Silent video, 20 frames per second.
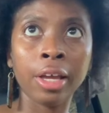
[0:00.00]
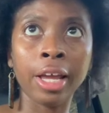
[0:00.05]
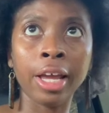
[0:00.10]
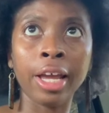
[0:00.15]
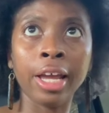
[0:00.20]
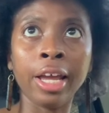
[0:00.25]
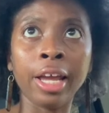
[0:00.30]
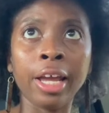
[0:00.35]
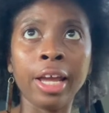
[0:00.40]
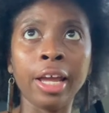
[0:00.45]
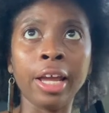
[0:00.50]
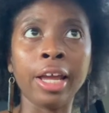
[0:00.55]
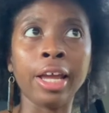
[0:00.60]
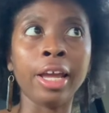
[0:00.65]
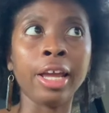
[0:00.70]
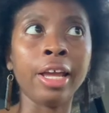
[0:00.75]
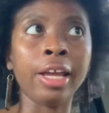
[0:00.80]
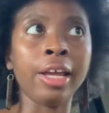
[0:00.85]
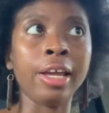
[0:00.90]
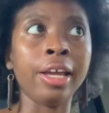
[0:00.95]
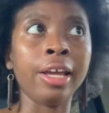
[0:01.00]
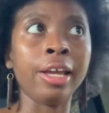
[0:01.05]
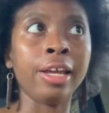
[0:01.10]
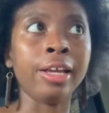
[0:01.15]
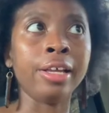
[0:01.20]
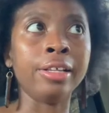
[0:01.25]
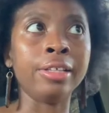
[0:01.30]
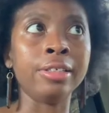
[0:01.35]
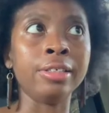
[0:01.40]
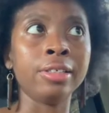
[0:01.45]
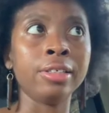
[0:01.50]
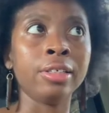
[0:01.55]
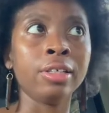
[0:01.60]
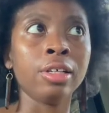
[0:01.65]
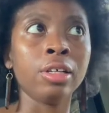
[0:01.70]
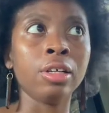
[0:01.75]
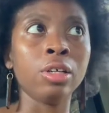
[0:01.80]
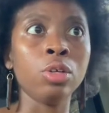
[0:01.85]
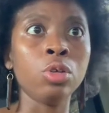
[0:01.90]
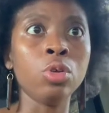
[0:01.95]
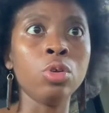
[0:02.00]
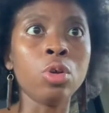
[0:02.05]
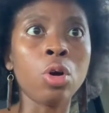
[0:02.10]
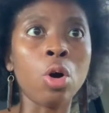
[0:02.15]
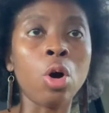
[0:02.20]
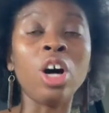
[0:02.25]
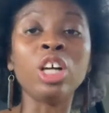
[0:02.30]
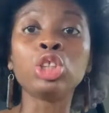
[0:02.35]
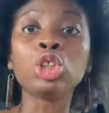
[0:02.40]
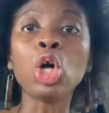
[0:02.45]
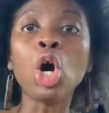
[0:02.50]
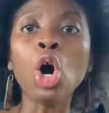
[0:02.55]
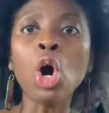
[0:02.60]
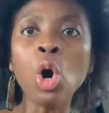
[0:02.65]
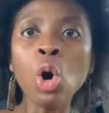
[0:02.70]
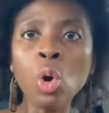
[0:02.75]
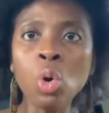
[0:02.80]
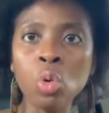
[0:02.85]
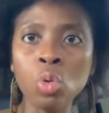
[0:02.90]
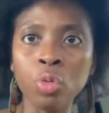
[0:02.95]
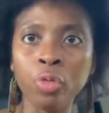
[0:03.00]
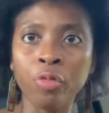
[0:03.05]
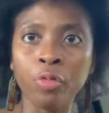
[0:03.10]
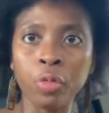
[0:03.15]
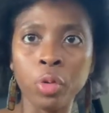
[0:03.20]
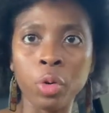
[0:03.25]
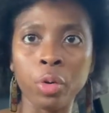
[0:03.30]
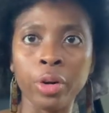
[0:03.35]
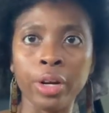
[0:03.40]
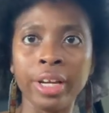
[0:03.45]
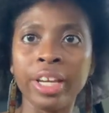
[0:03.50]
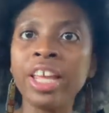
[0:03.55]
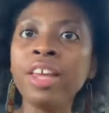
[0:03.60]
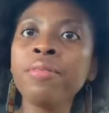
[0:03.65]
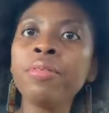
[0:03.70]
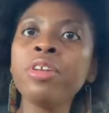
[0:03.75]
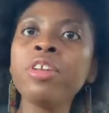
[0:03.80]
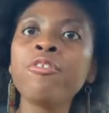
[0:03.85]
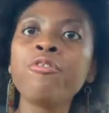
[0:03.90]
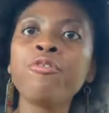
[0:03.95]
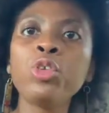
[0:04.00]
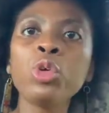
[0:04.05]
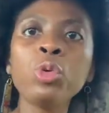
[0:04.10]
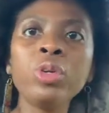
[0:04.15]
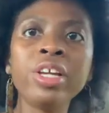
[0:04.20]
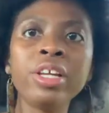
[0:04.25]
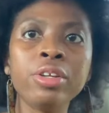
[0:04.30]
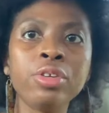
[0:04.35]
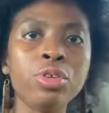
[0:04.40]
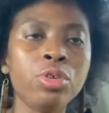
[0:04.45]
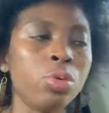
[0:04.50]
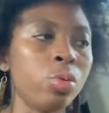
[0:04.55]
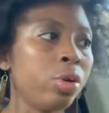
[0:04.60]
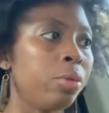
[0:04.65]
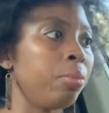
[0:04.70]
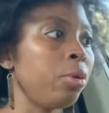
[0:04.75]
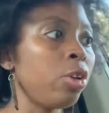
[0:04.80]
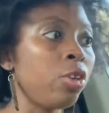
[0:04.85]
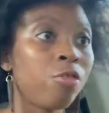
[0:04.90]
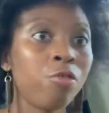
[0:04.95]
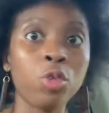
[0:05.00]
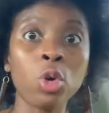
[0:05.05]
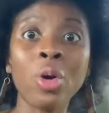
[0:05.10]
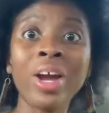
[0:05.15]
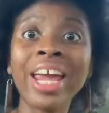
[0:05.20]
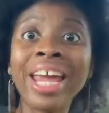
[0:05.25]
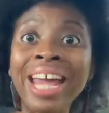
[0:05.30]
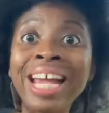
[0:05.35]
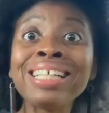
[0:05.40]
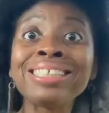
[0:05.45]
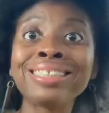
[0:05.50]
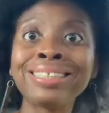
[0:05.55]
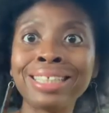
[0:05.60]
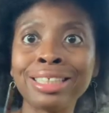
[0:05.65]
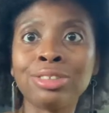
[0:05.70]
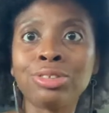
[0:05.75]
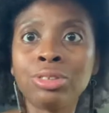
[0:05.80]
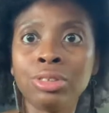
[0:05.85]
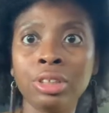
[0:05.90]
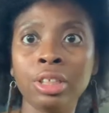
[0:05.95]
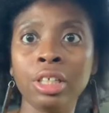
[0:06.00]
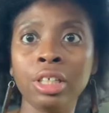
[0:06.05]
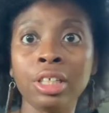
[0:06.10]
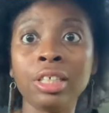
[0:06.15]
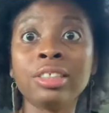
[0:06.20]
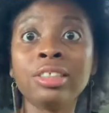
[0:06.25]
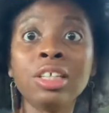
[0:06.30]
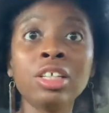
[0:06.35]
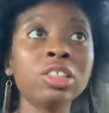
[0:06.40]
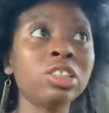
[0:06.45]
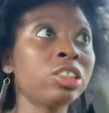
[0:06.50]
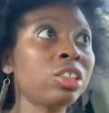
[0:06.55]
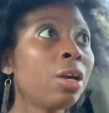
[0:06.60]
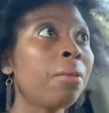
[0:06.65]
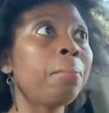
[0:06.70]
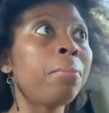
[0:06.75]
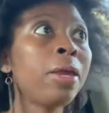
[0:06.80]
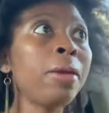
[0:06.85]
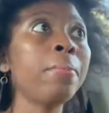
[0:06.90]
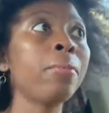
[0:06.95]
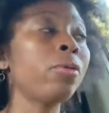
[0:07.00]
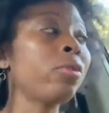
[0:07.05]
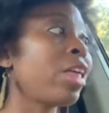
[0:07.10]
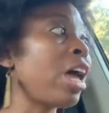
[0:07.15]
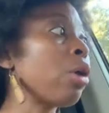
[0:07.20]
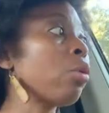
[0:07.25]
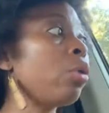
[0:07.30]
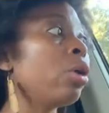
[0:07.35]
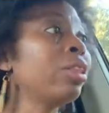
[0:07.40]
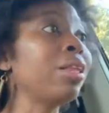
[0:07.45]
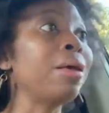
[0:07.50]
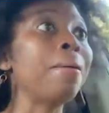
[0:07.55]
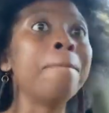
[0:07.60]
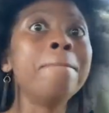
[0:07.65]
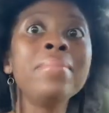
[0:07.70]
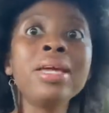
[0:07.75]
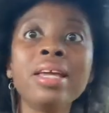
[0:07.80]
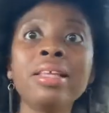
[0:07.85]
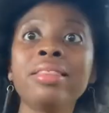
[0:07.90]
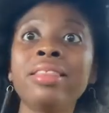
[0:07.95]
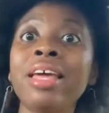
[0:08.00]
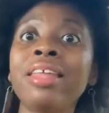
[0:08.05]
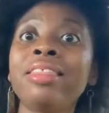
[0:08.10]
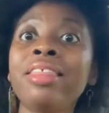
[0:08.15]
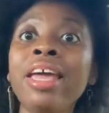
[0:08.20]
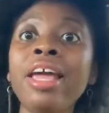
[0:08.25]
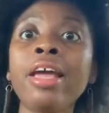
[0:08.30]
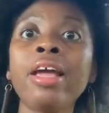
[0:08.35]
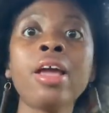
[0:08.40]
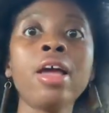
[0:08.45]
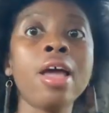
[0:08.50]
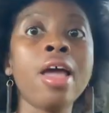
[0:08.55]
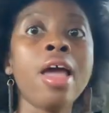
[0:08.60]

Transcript: and you know, atone for it, even if you didn't do it, but if your ancestors did it, because there's some people that will admit that they